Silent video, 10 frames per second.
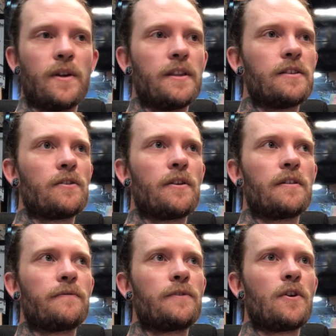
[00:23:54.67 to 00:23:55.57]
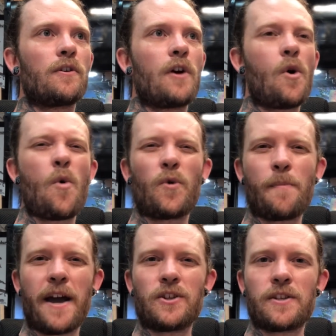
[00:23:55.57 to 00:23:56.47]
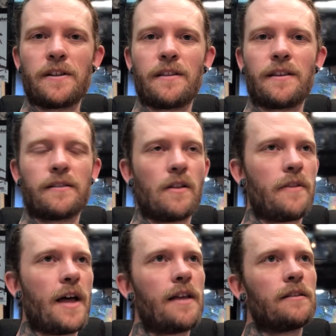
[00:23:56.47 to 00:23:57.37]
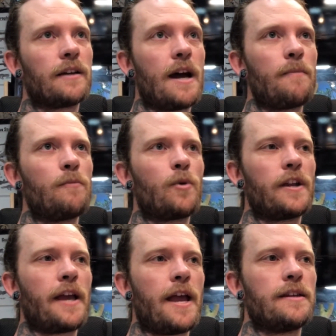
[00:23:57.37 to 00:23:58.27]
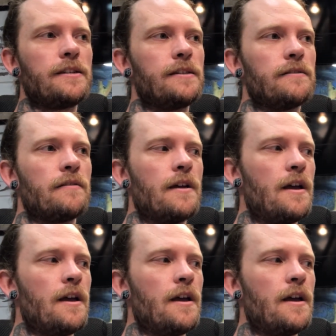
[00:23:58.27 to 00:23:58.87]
and there's a lot of, you know, kind of automation and things like that that come in pretty handy and,